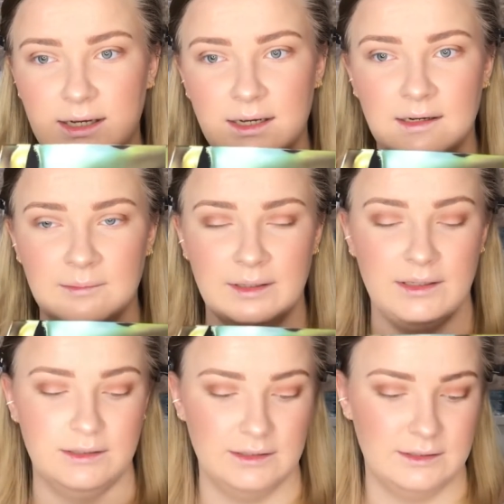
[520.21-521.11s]
and I'm going
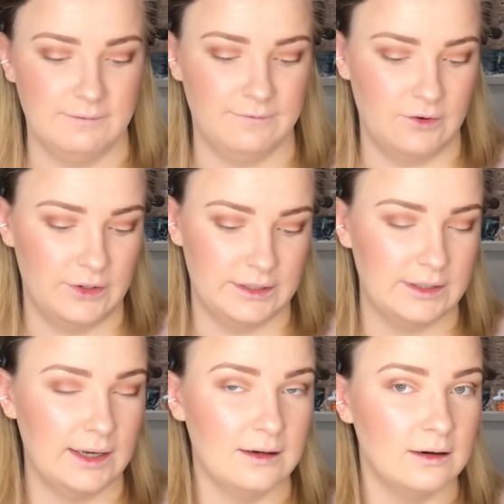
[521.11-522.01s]
to just focus
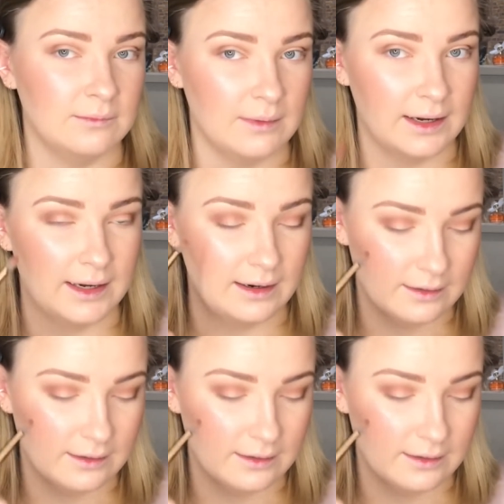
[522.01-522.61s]
that on my